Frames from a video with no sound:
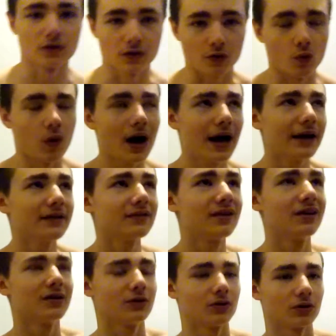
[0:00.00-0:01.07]
quads,
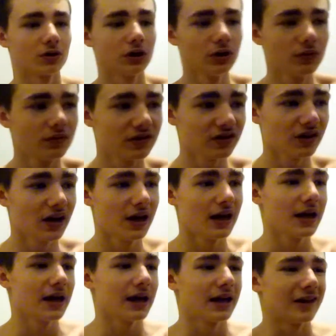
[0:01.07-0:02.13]
your glutes.
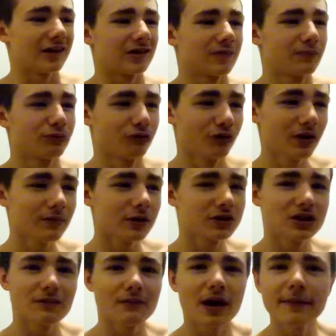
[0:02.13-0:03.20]
That's pretty much
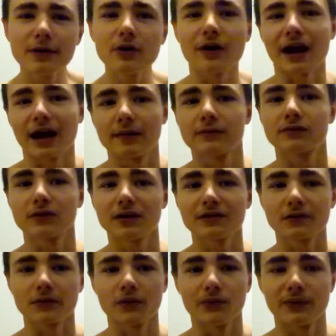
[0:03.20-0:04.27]
it. Maybe your hamstrings
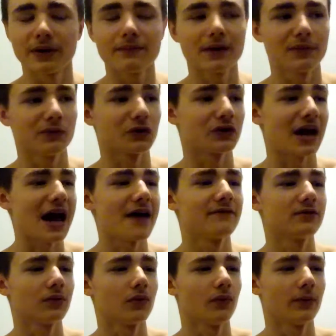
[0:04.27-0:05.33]
a little bit, maybe your
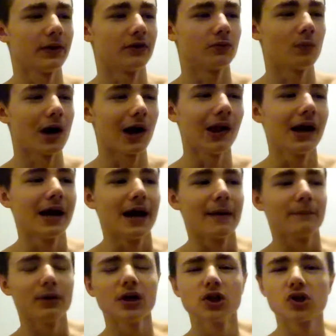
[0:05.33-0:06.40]
calves a little bit as well. I'm
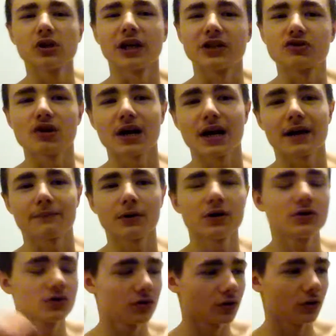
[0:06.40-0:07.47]
pretty
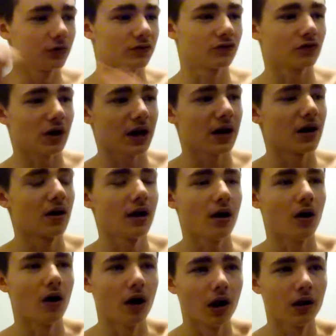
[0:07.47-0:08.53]
sure those train
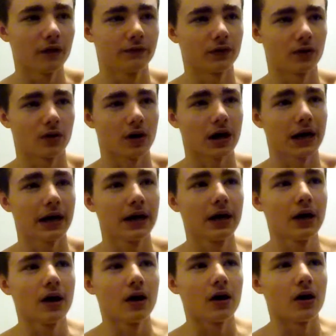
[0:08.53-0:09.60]
all of your
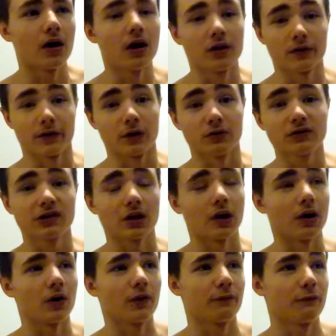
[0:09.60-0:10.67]

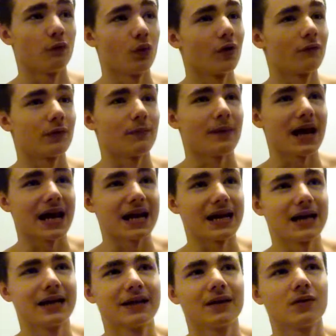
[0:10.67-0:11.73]
all 4 of the main
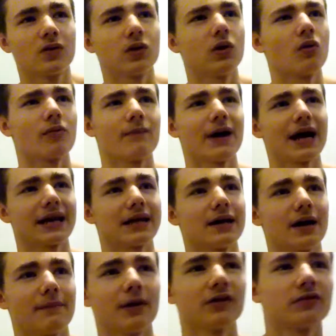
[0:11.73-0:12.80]
lower body
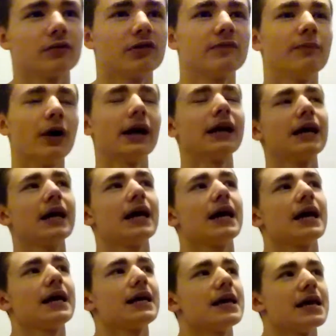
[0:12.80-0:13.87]
muscles. But
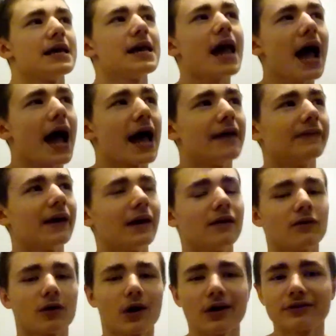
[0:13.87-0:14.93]
yeah, and then
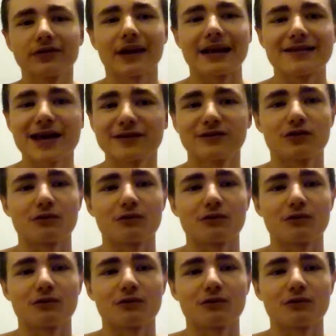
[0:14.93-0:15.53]
they're also going to test your